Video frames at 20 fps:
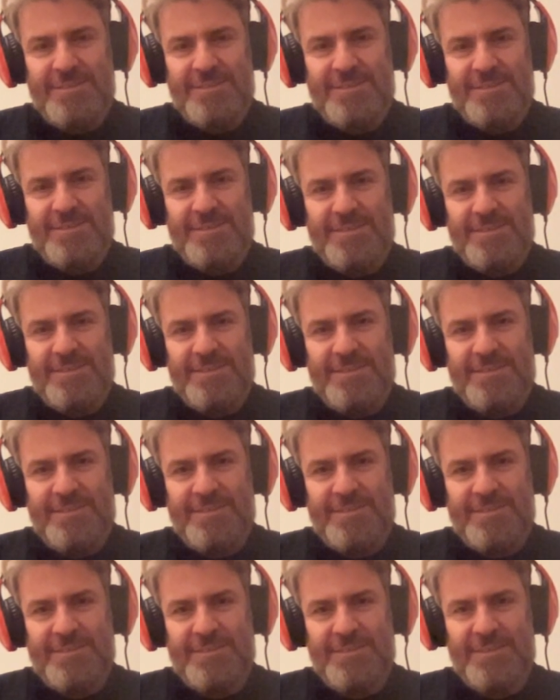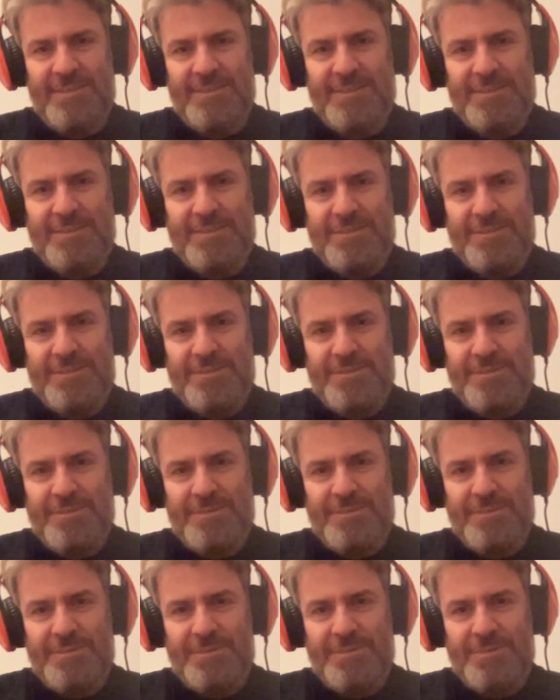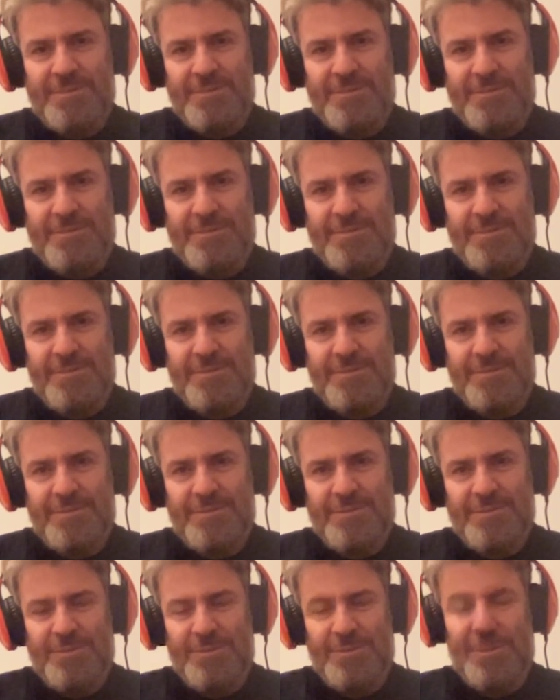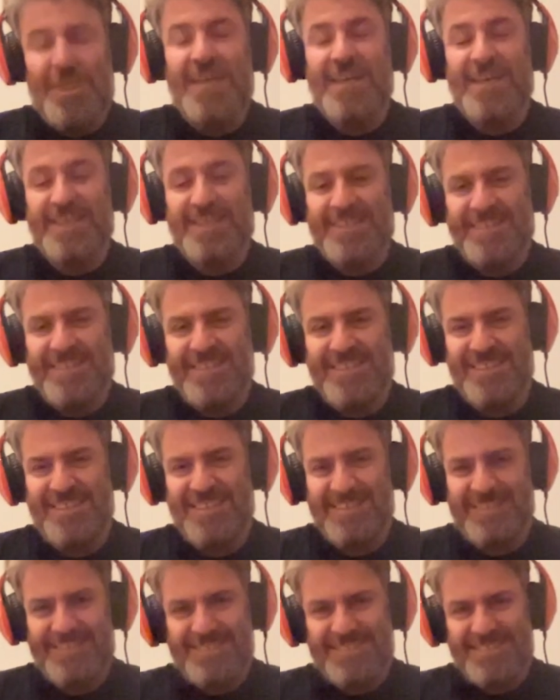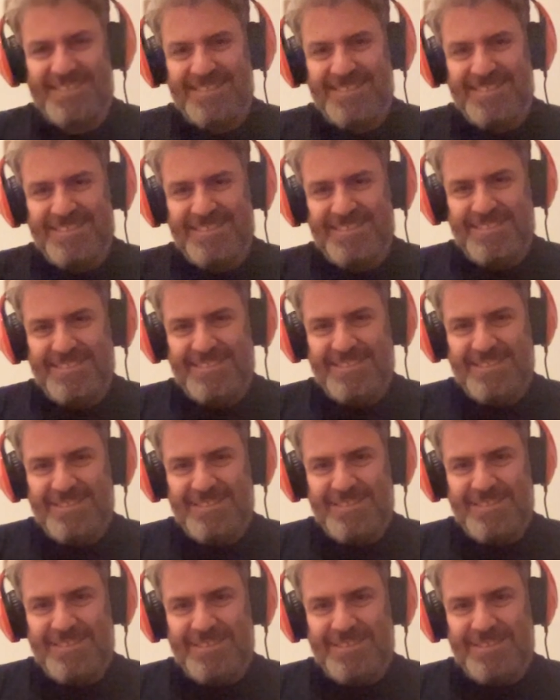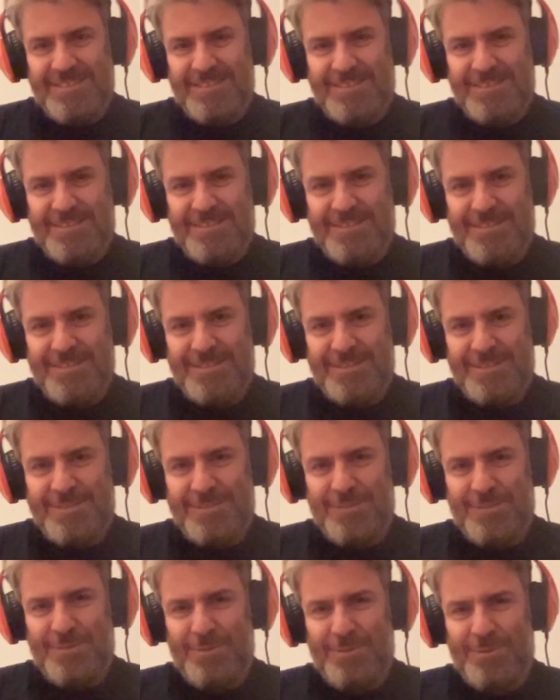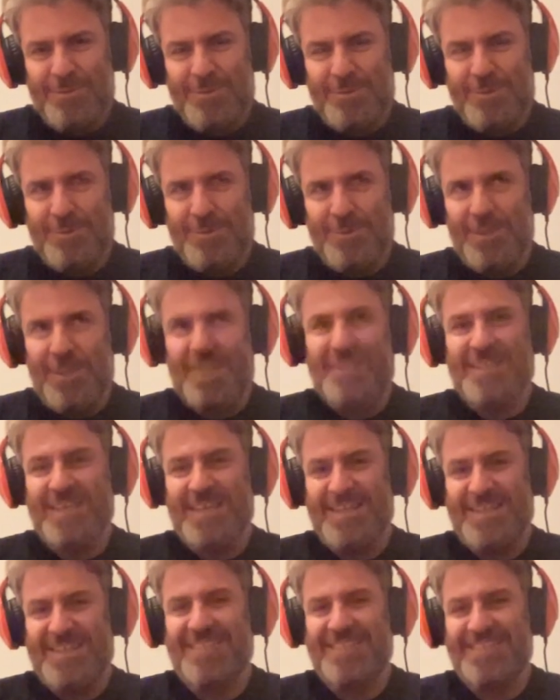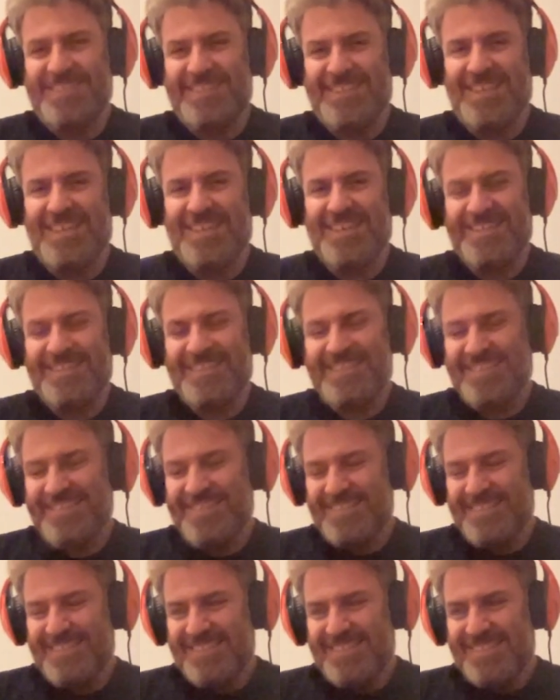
No words are spoken by the person on screen.